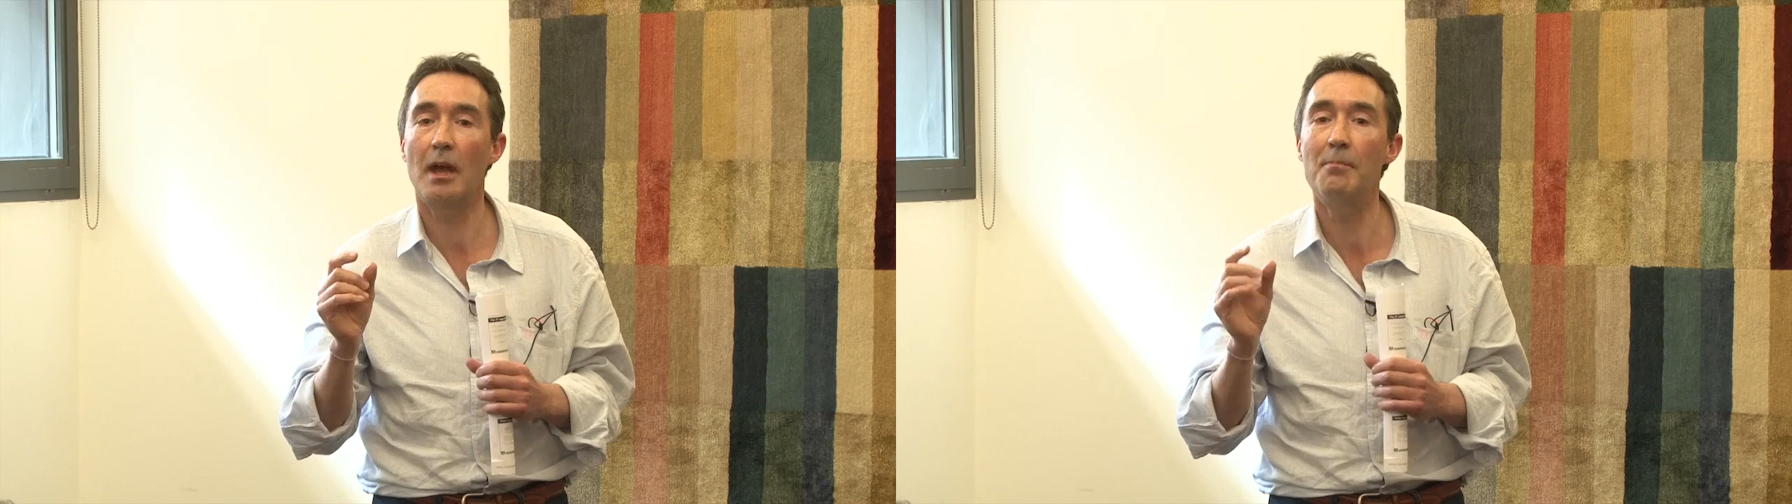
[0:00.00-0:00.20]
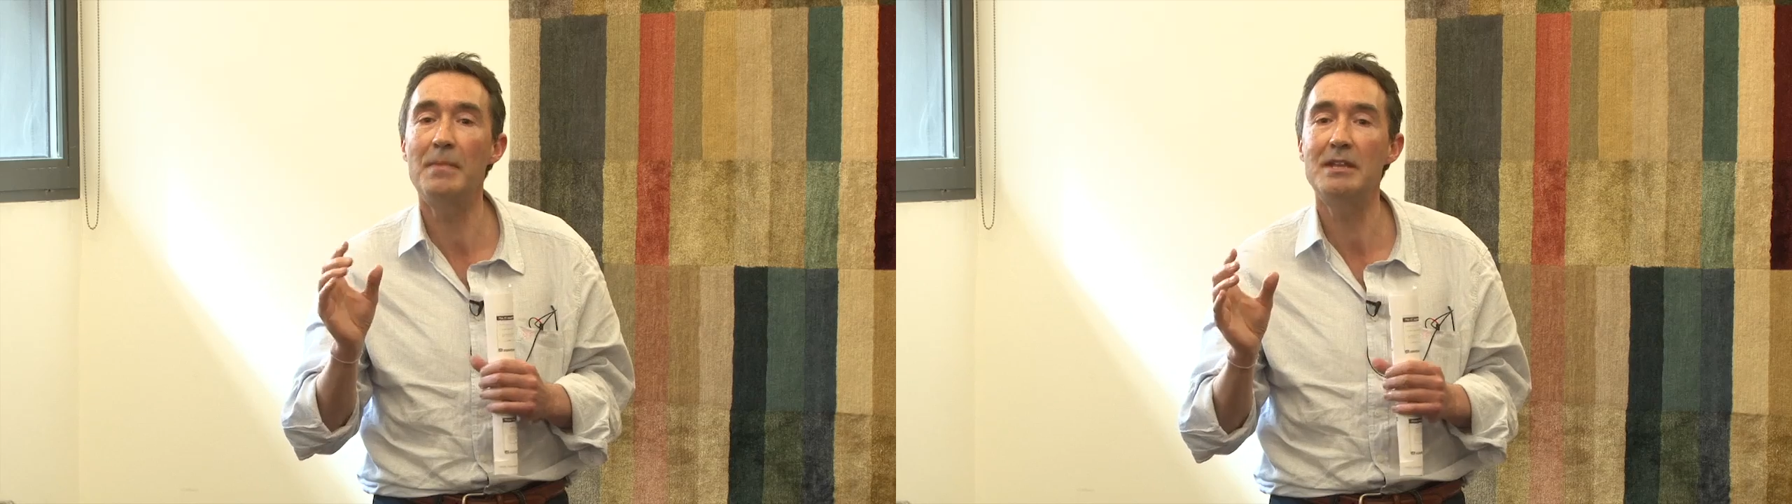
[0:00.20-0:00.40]

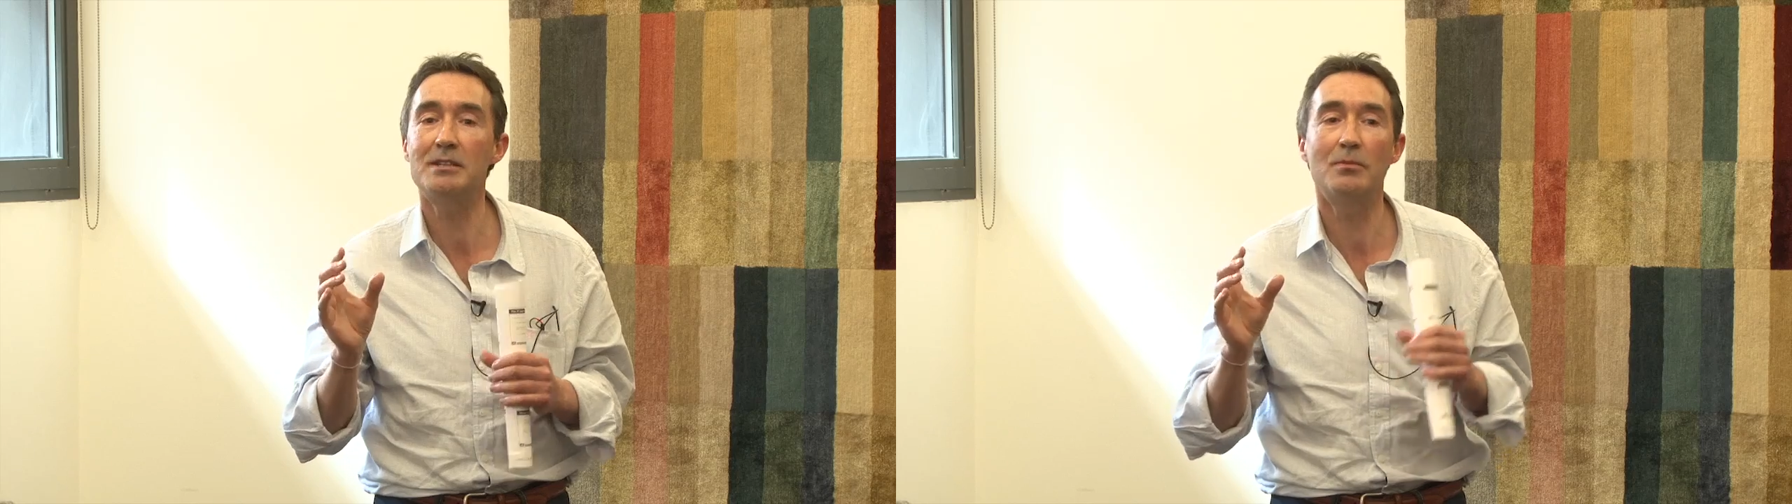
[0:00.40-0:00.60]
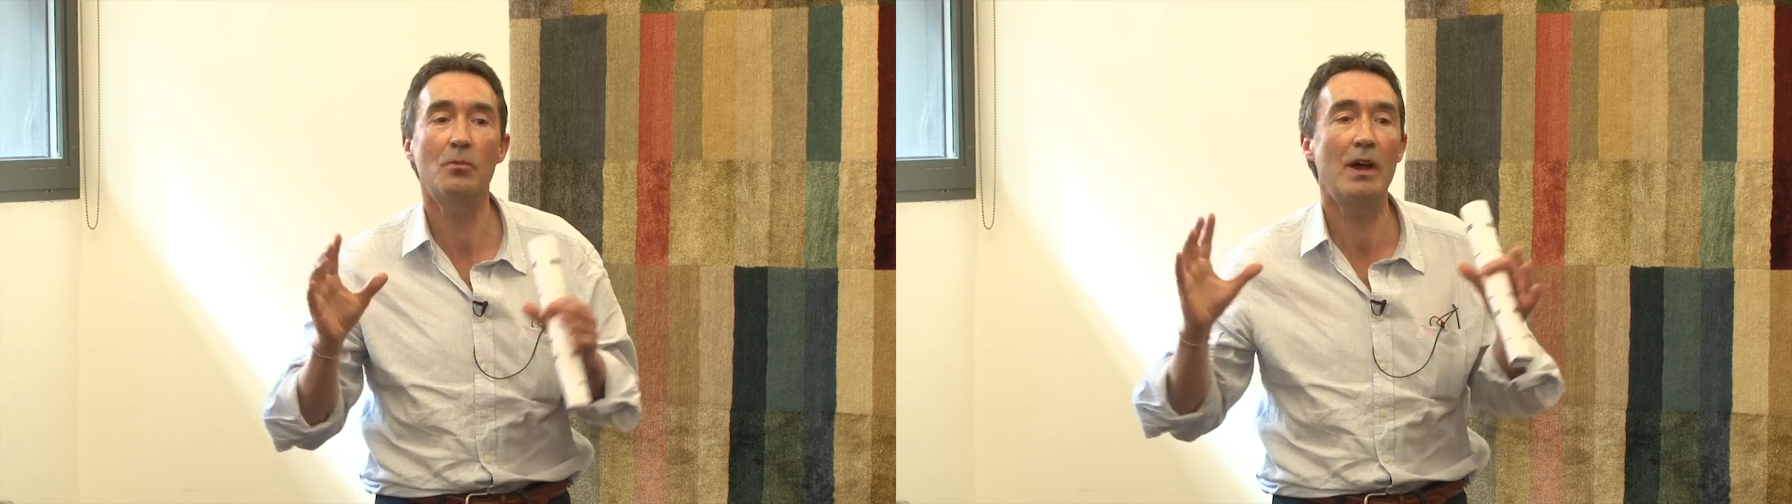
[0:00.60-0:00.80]
a,
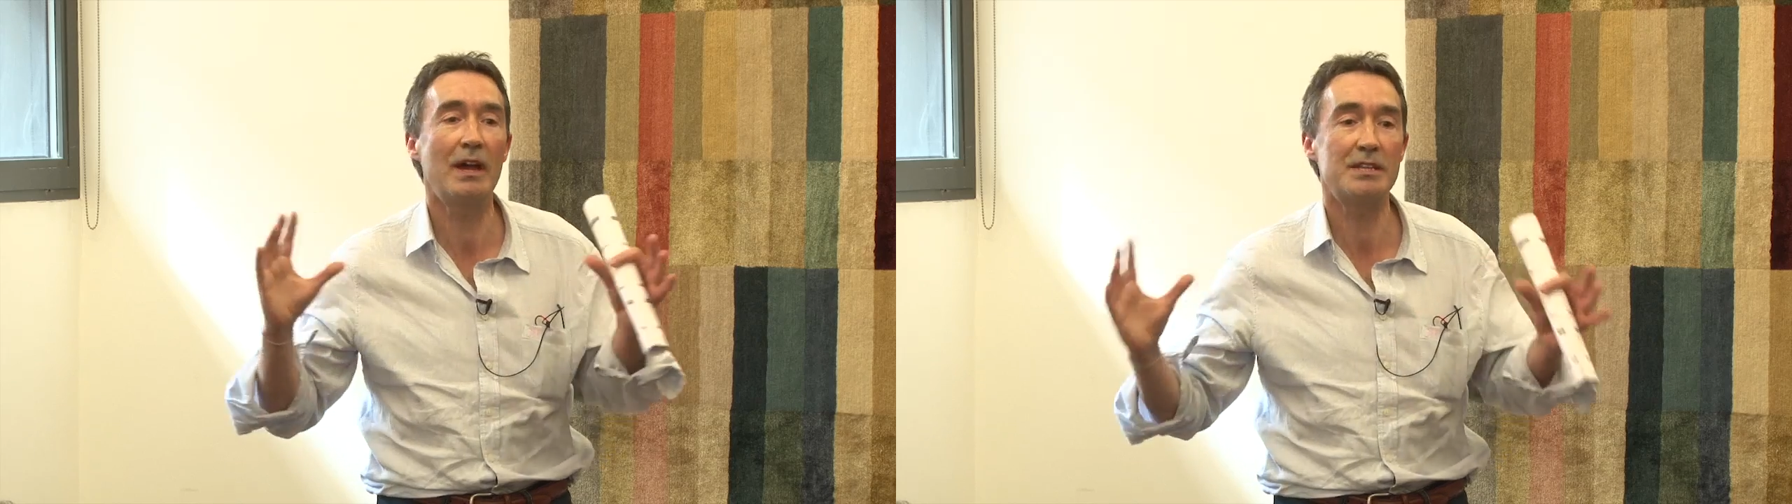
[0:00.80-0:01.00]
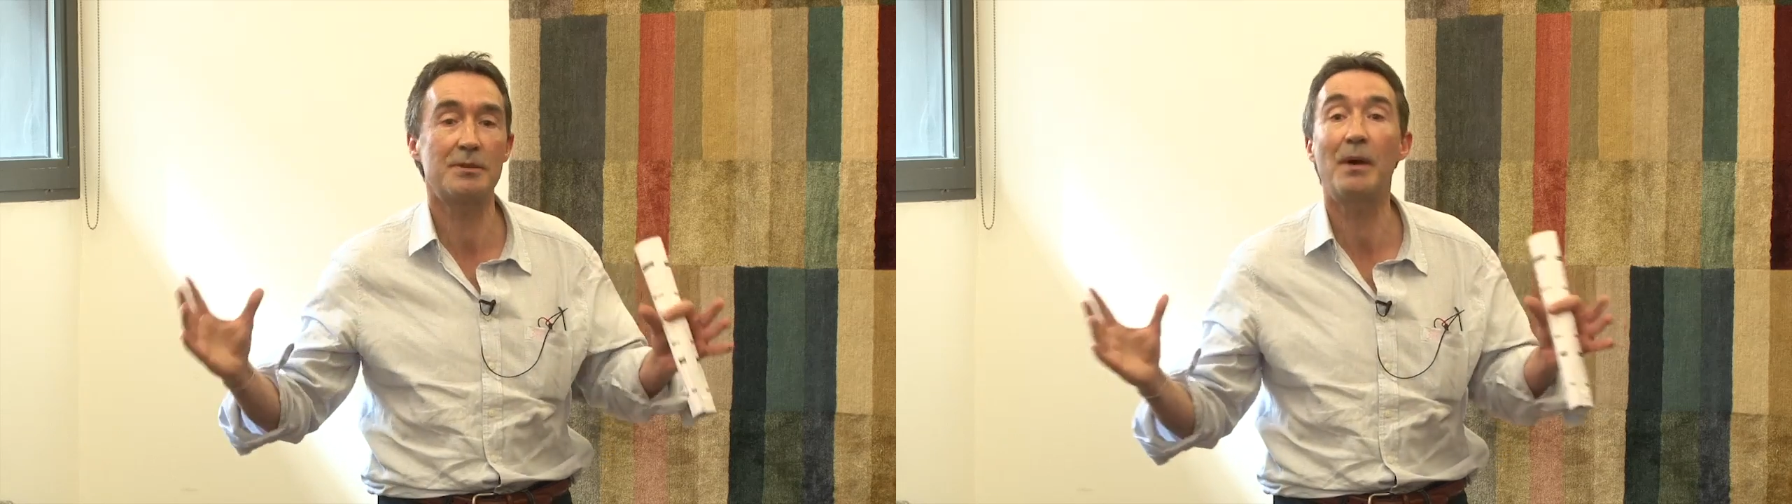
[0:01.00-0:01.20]
medium where
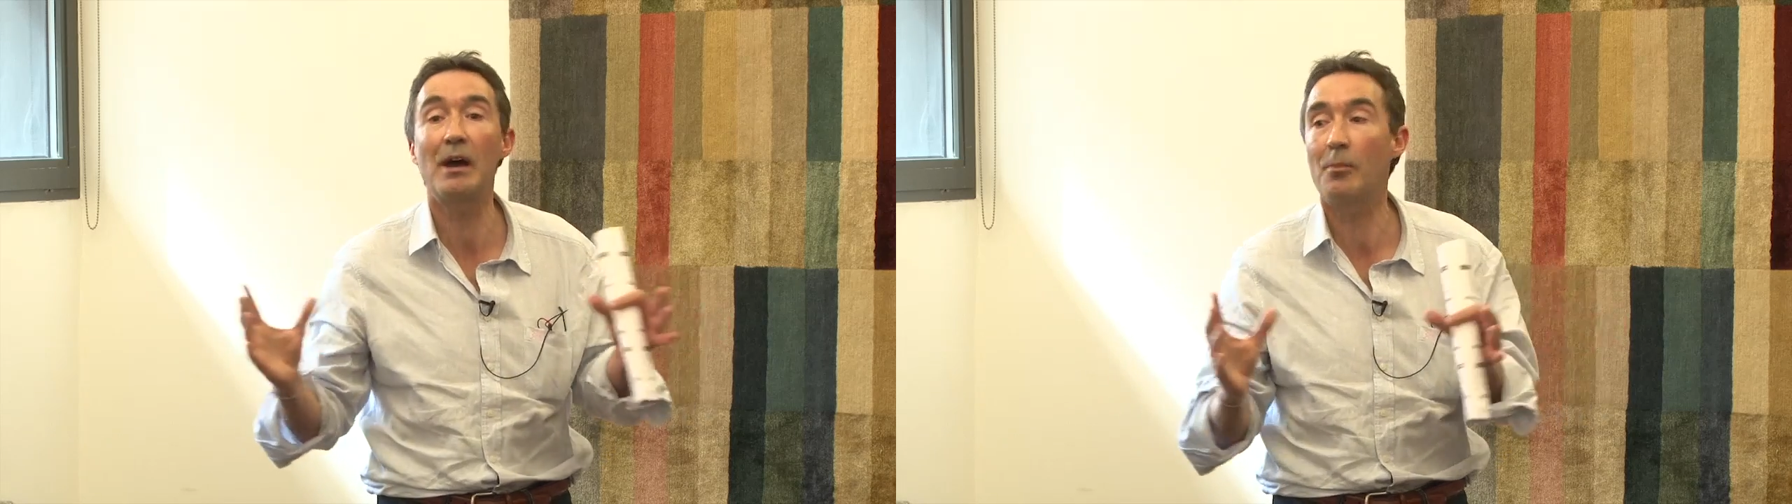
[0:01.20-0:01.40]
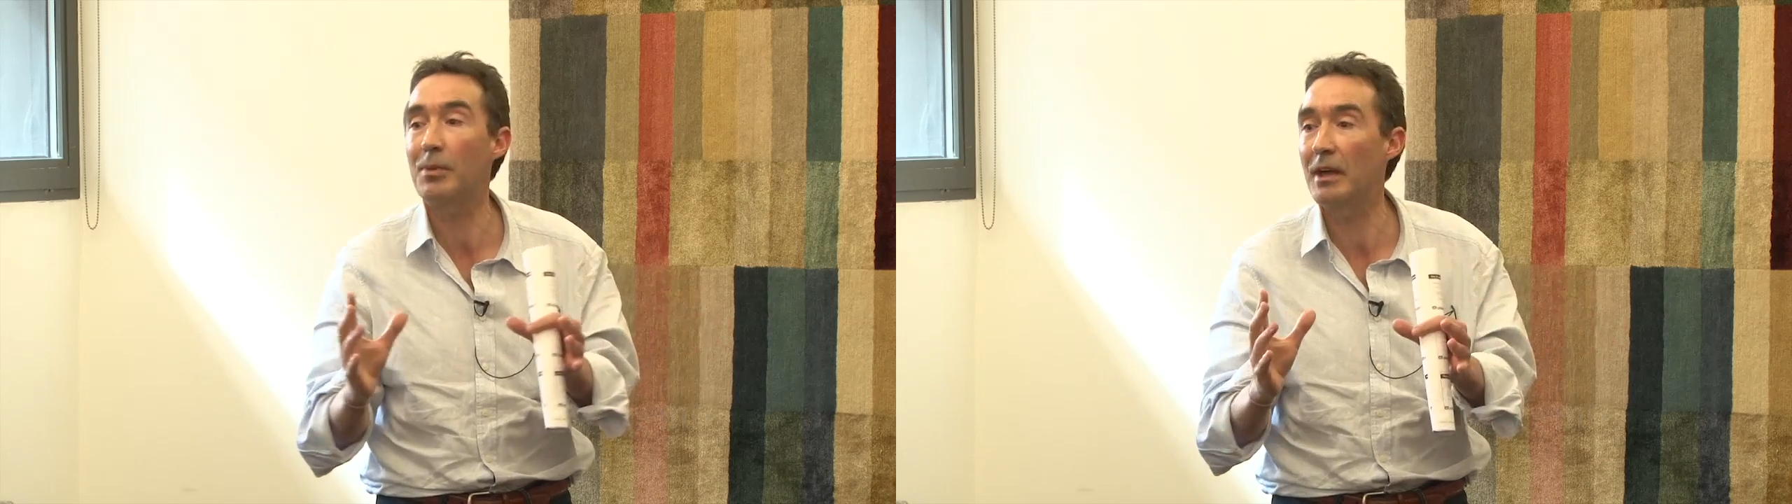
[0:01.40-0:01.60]
it's a
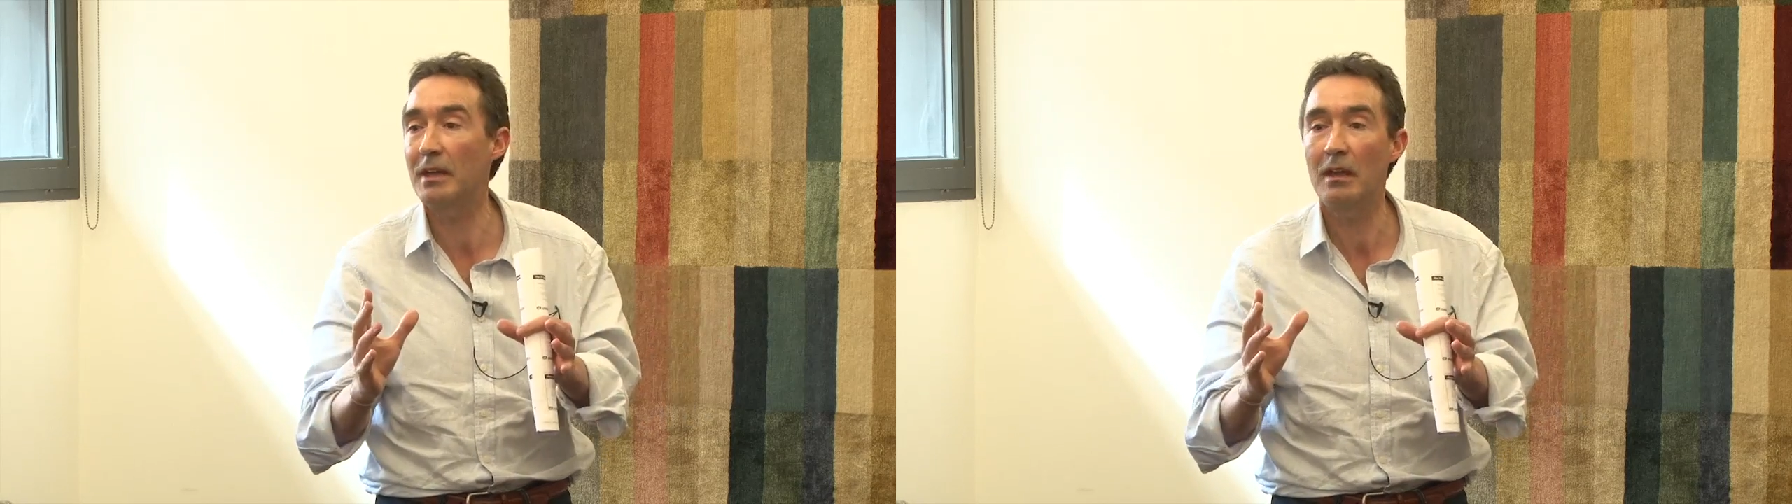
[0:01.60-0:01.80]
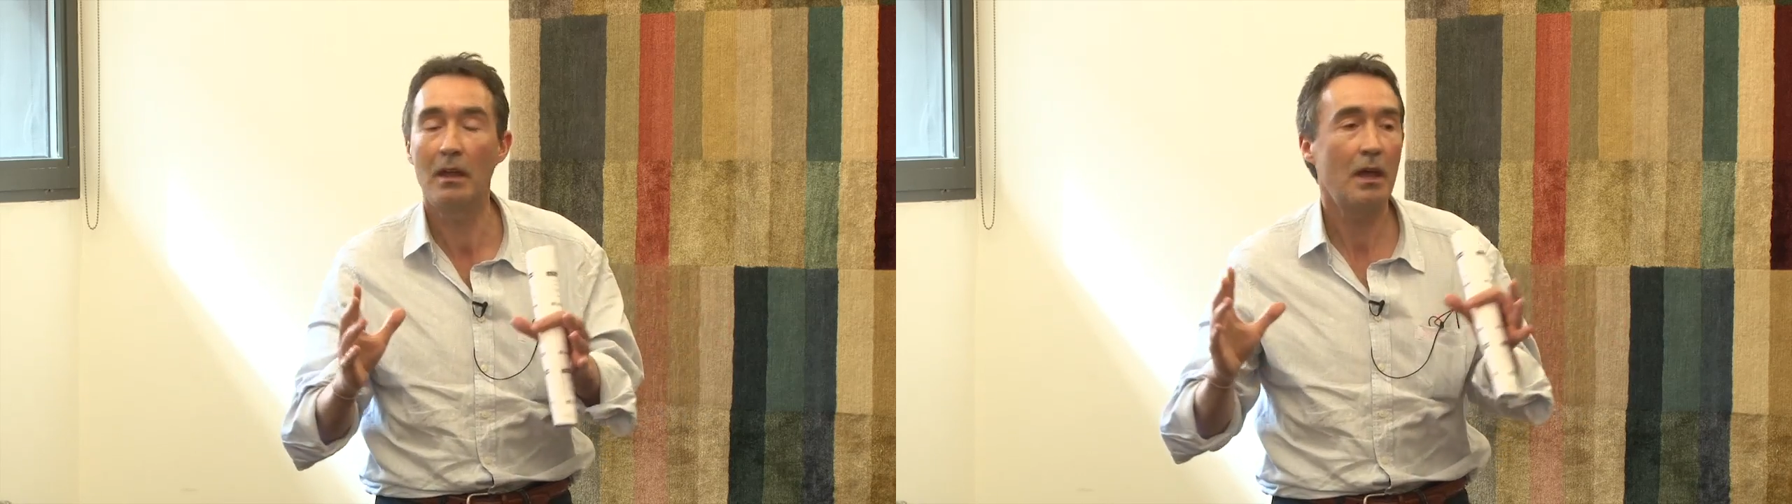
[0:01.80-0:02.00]
power play,